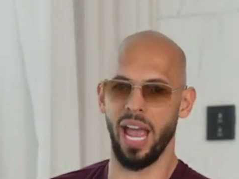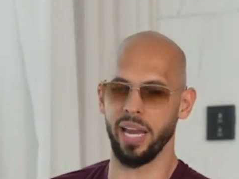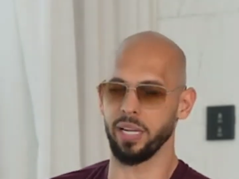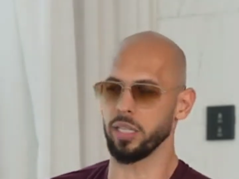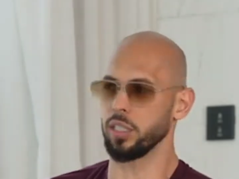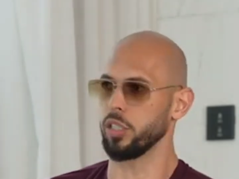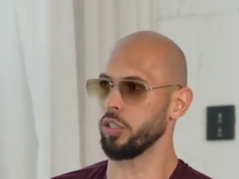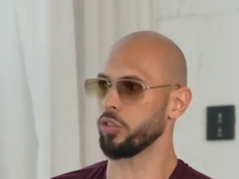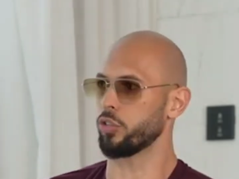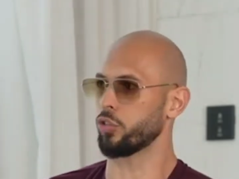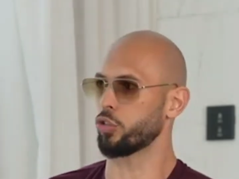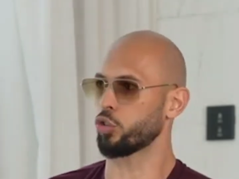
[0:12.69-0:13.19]

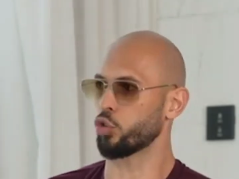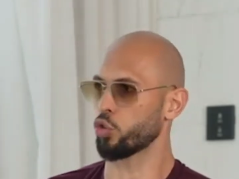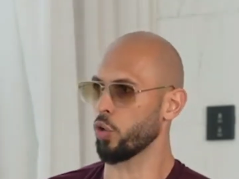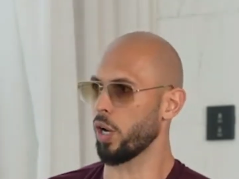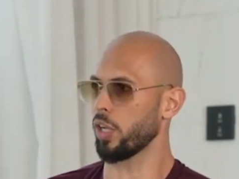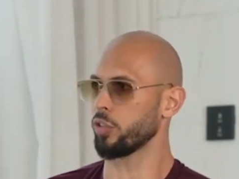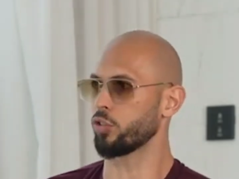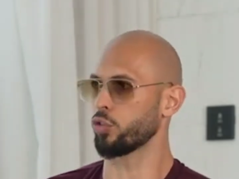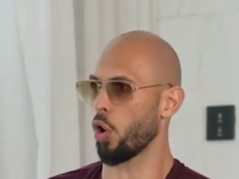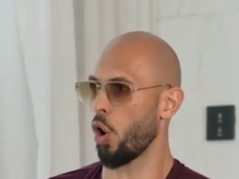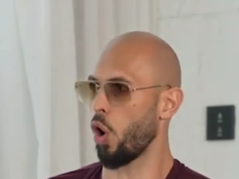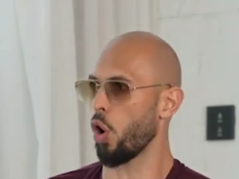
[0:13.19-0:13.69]
endless
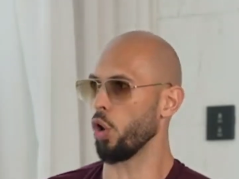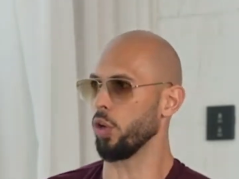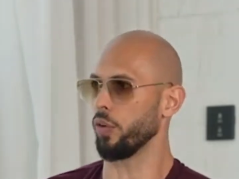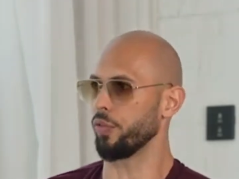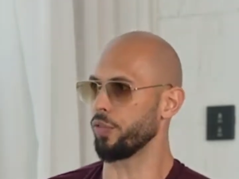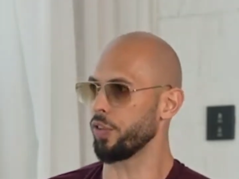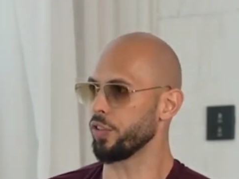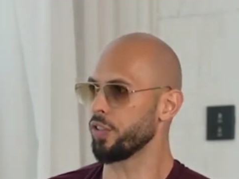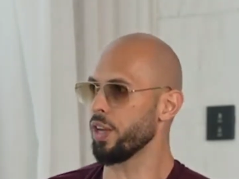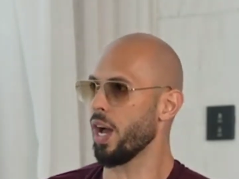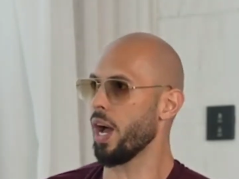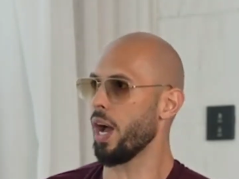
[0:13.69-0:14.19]
stress all
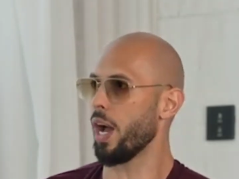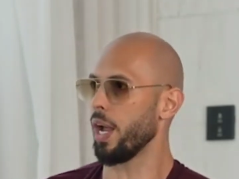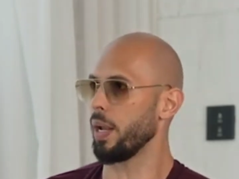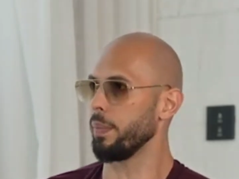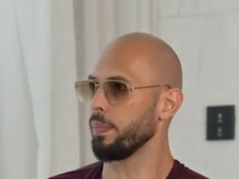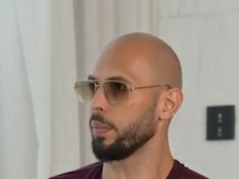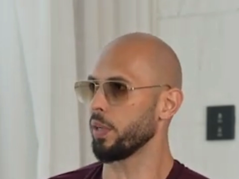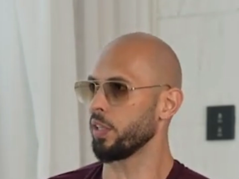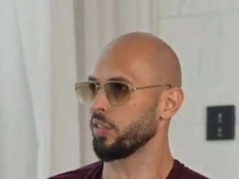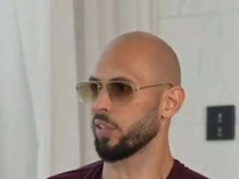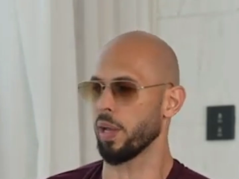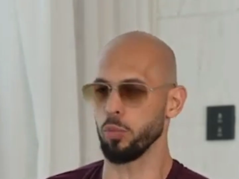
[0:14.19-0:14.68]
of the
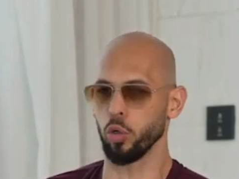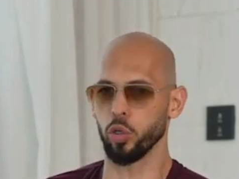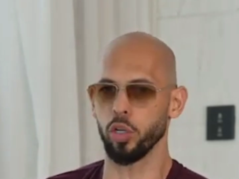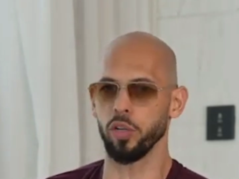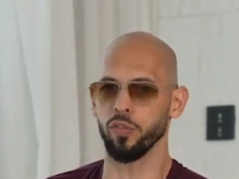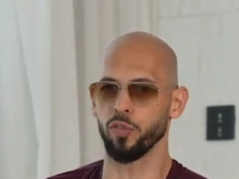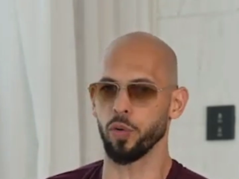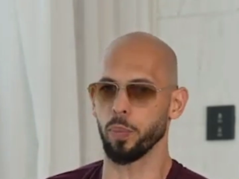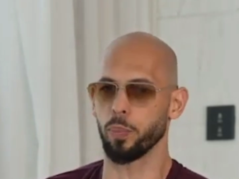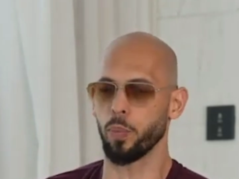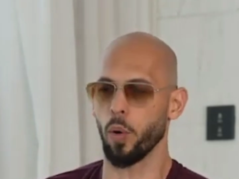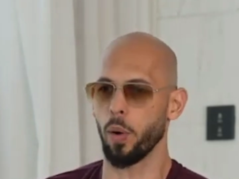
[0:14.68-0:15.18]
time because I'm
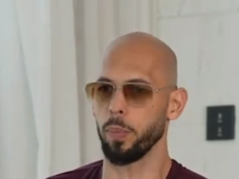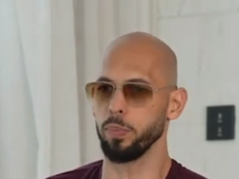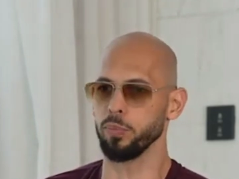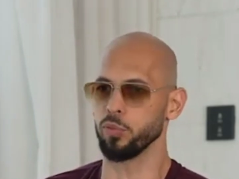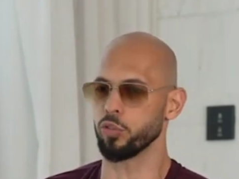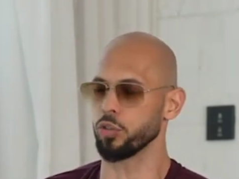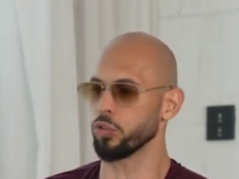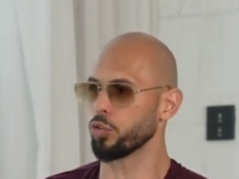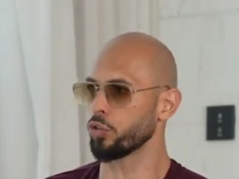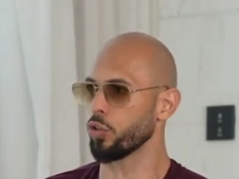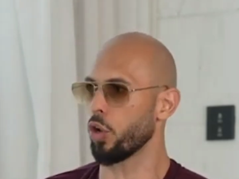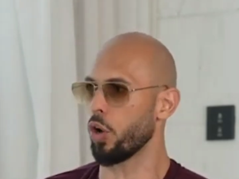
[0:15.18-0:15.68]
looking for
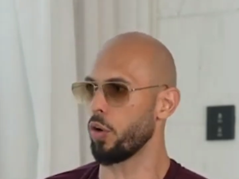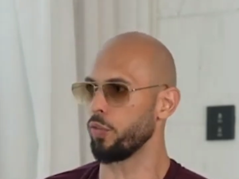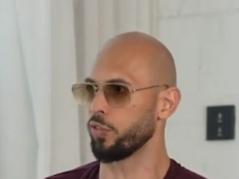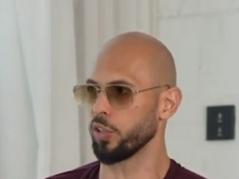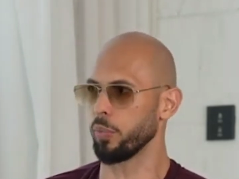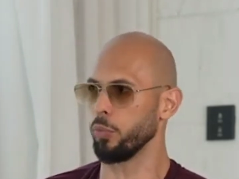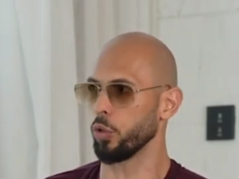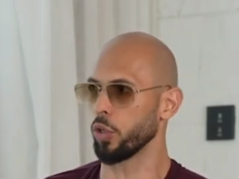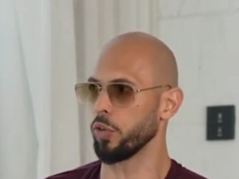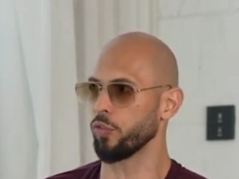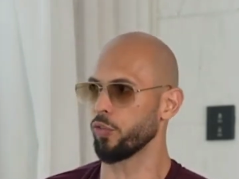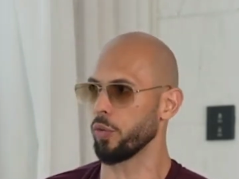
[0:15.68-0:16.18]
problems to solve,
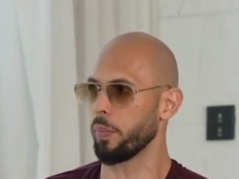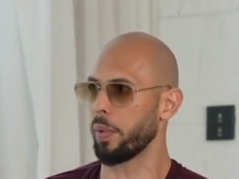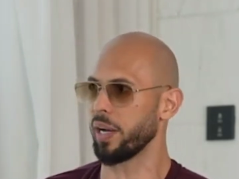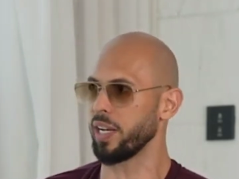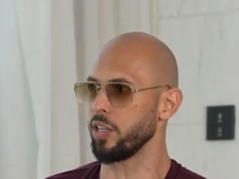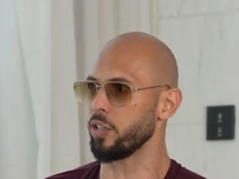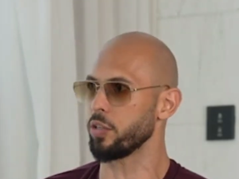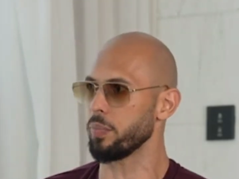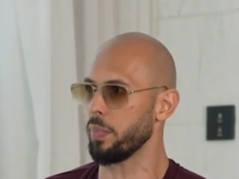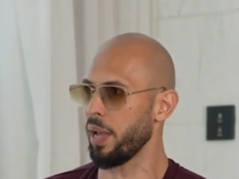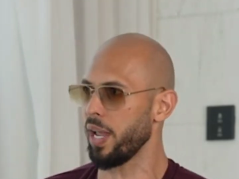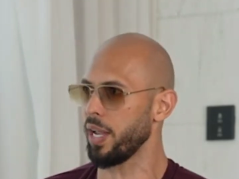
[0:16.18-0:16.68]
because I'm looking for
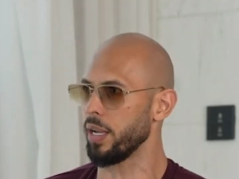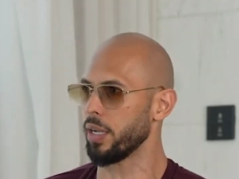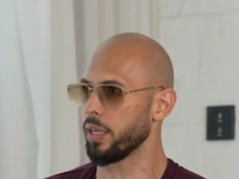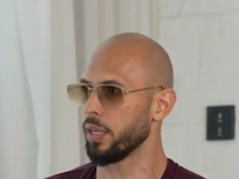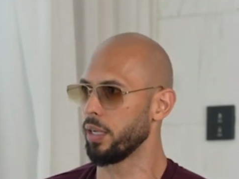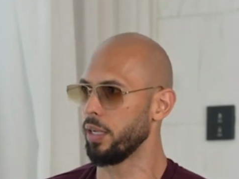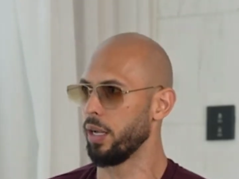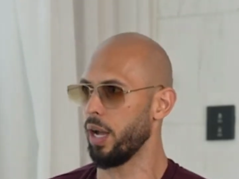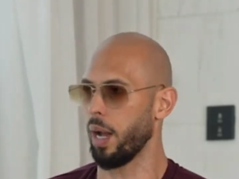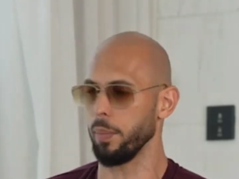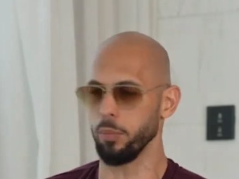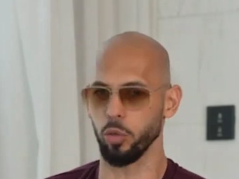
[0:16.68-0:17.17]
money to
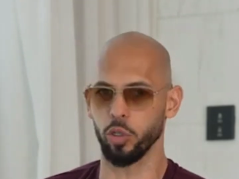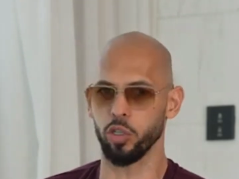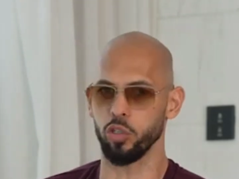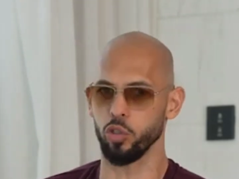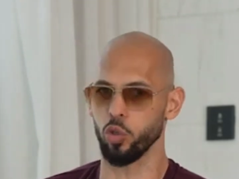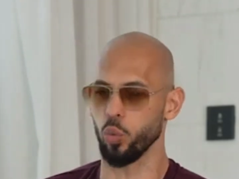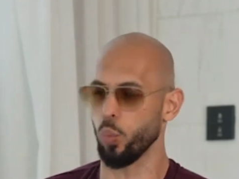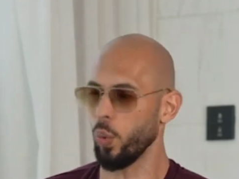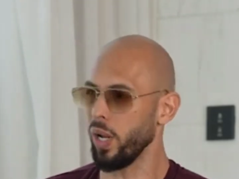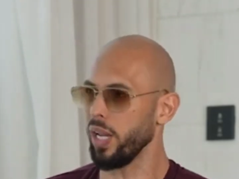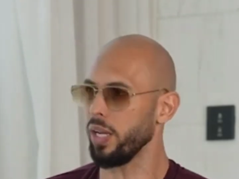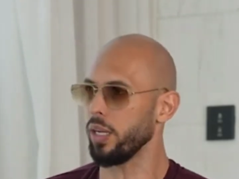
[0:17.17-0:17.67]
make. I'm
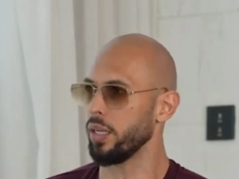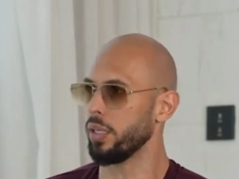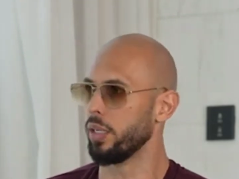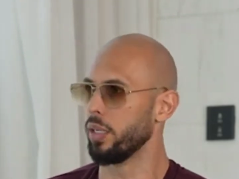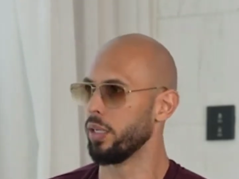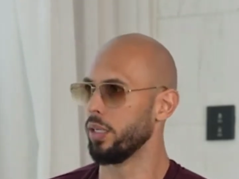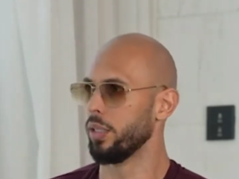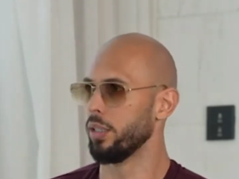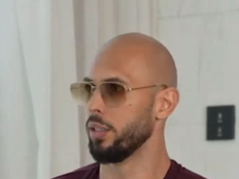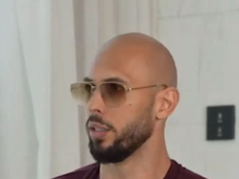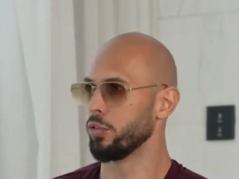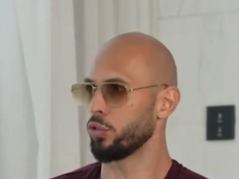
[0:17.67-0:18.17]
looking to win.
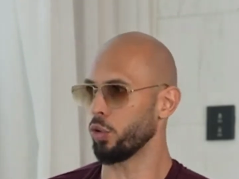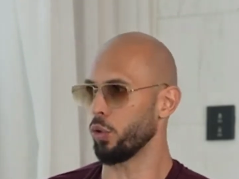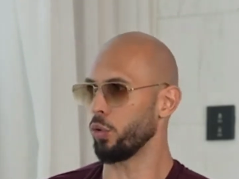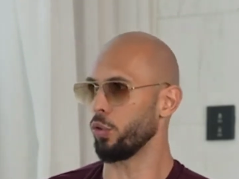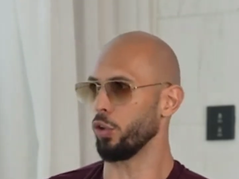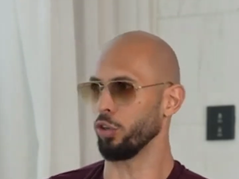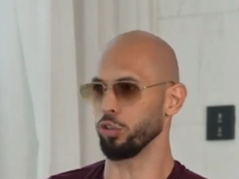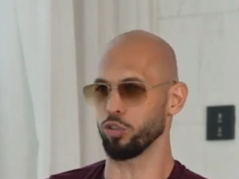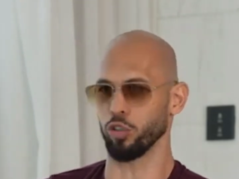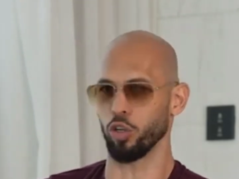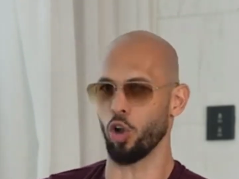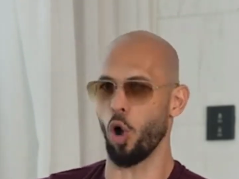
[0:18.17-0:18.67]
So
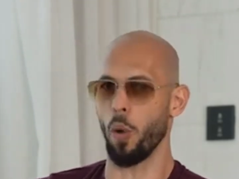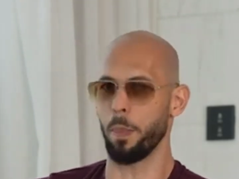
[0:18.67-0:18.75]
there's a